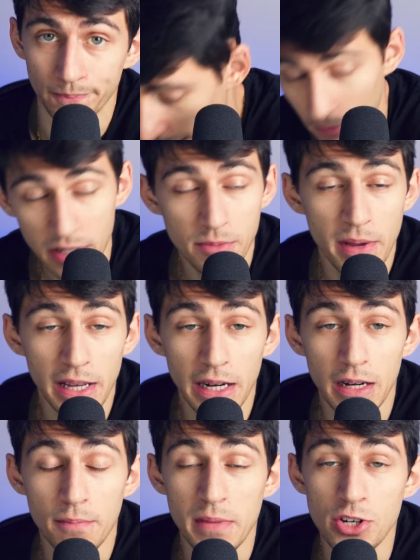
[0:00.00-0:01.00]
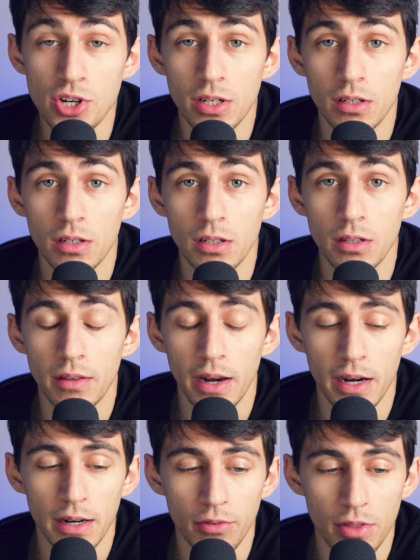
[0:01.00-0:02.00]
And I must make an admission that
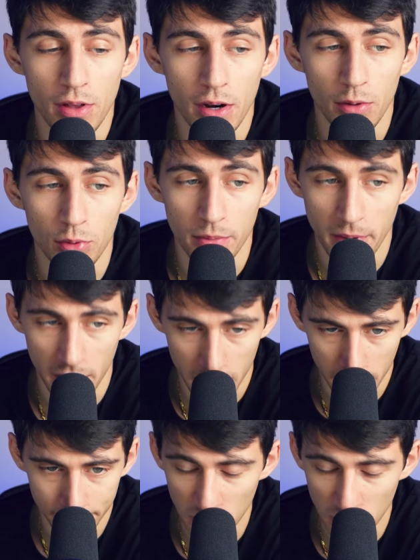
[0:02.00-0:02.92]
I never thought I would make.